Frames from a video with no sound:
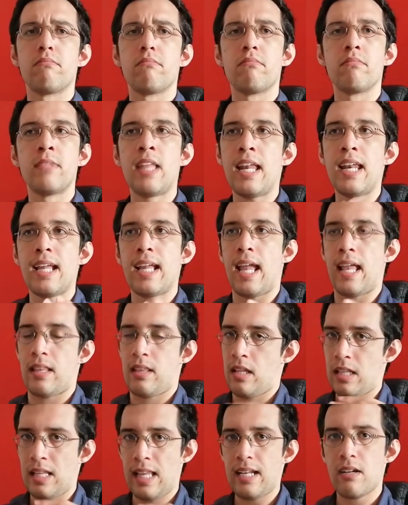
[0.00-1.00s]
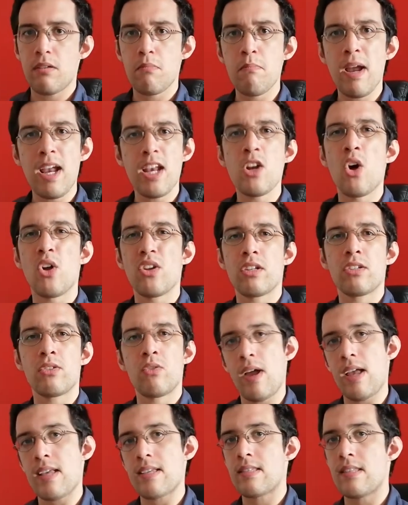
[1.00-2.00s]
then again, the letter may not
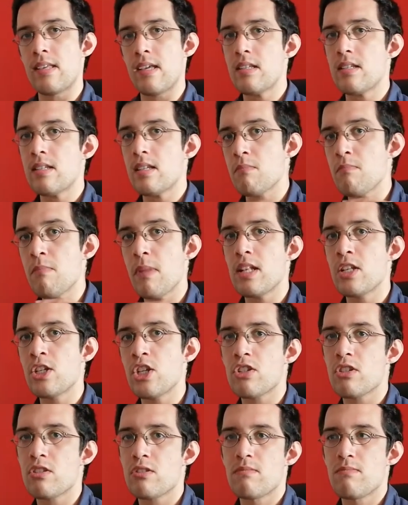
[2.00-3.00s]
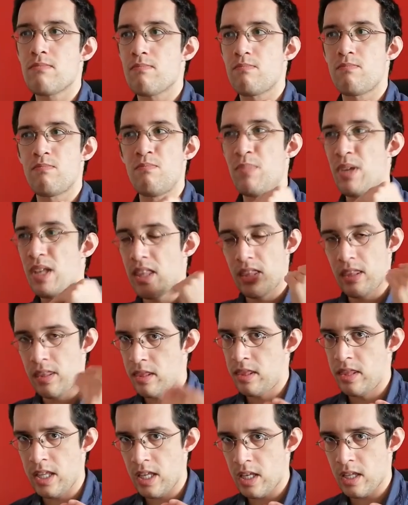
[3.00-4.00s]
address this. It may just be
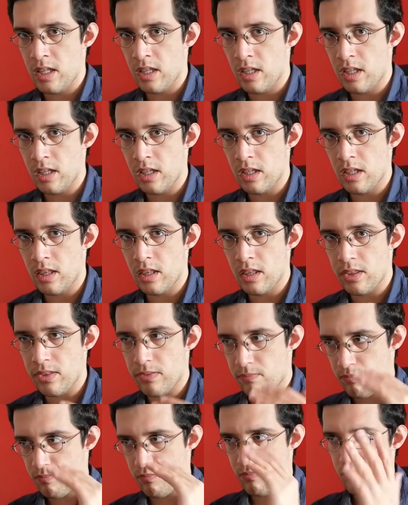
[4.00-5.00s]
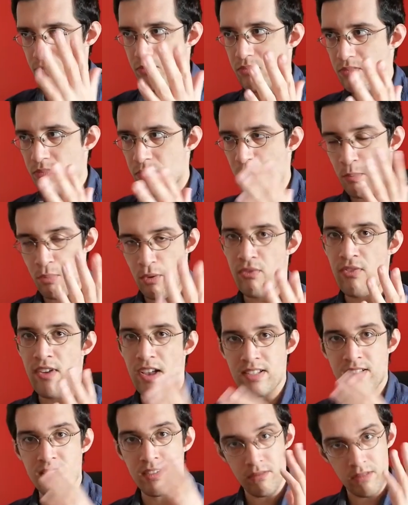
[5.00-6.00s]
the the
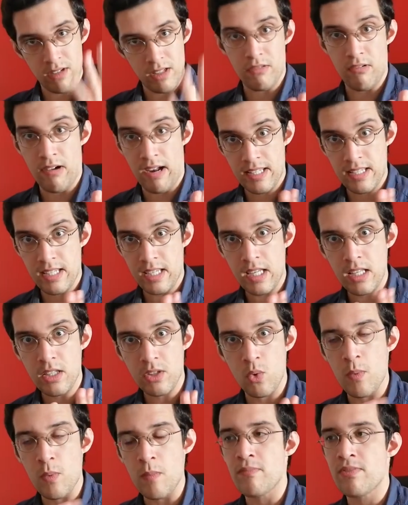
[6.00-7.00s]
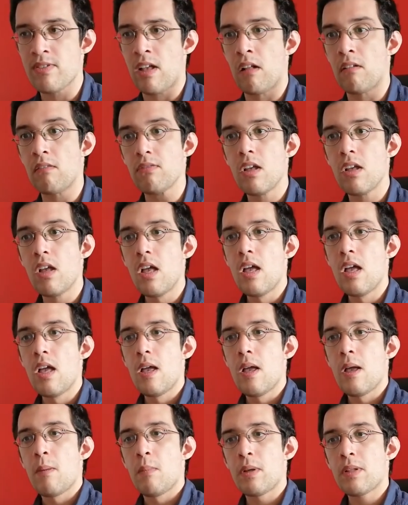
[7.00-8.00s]
professor addressing it to himself.
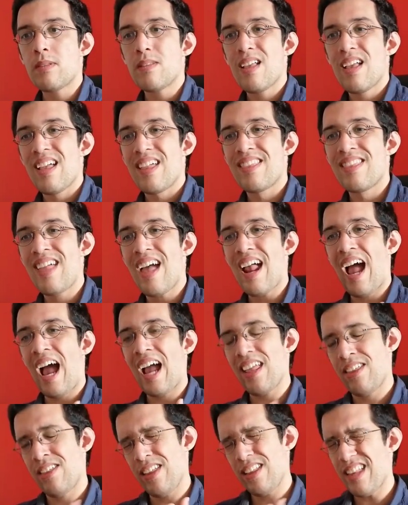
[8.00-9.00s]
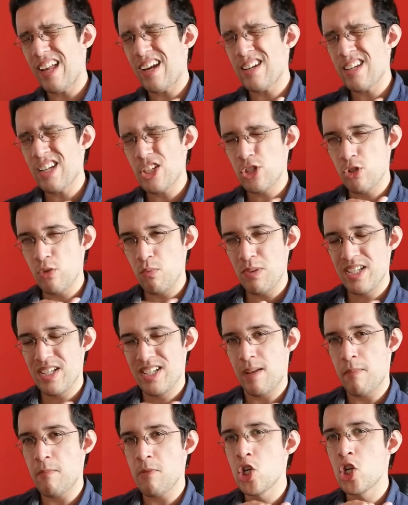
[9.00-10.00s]
But there, I think there needs to be
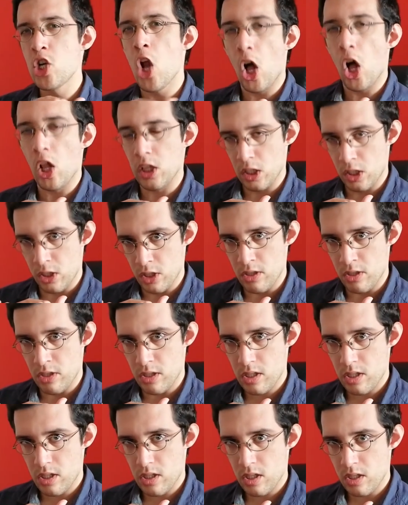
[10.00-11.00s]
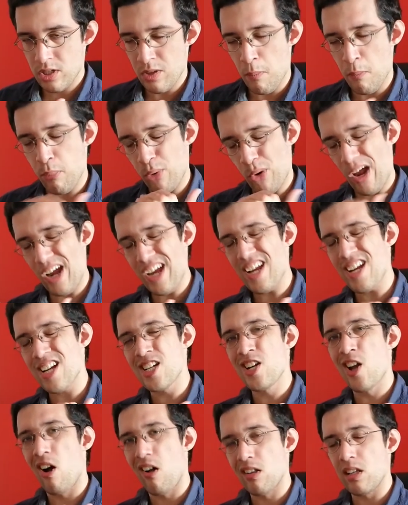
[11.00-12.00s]
some knowledge, some prior
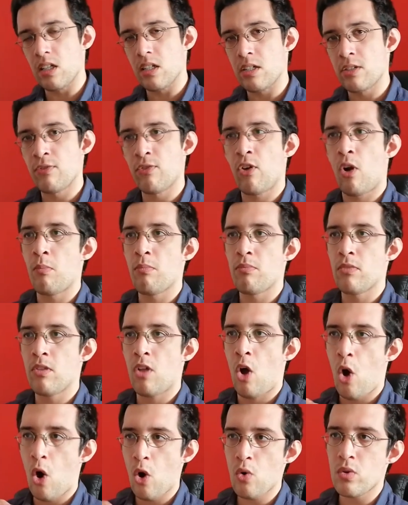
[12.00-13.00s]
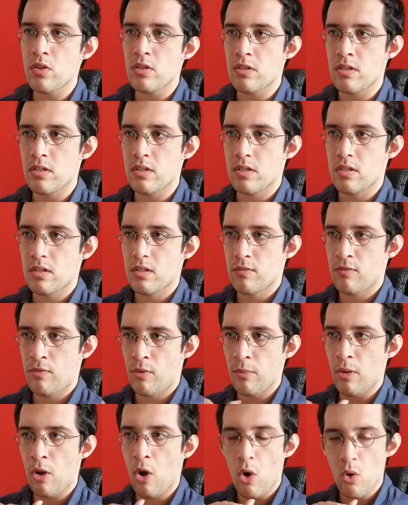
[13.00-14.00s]
knowledge from Hogwarts,
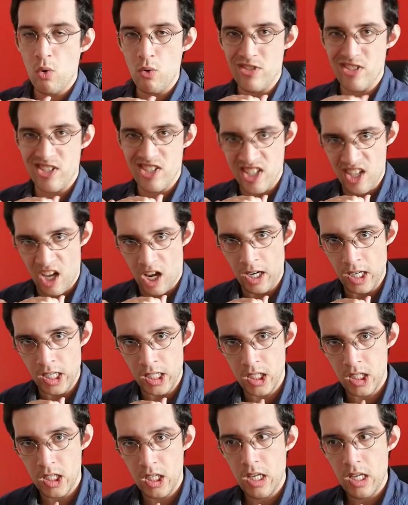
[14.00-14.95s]
from the Hogwarts side,